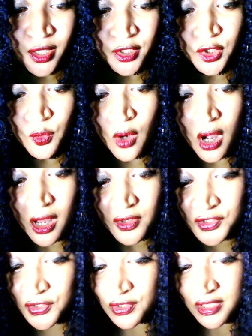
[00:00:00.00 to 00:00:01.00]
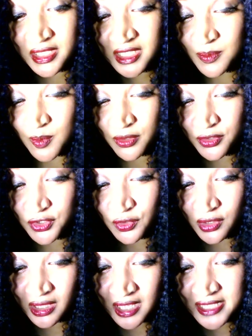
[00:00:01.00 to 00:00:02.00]
You will also need spiritual
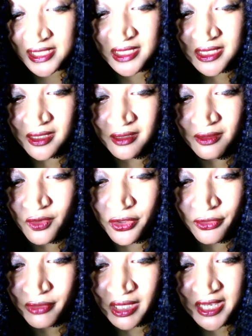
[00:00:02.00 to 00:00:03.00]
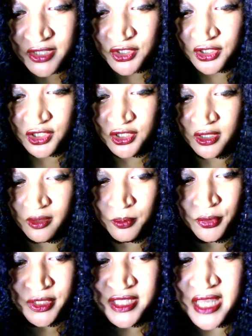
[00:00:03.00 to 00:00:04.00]
cleansing on the relationship,
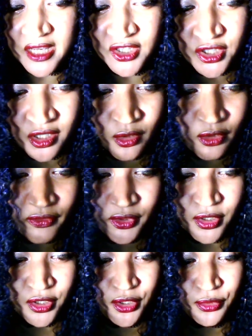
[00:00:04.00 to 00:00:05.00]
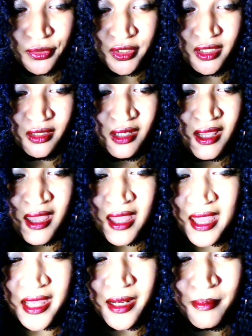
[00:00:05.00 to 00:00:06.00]
protection over your union. and a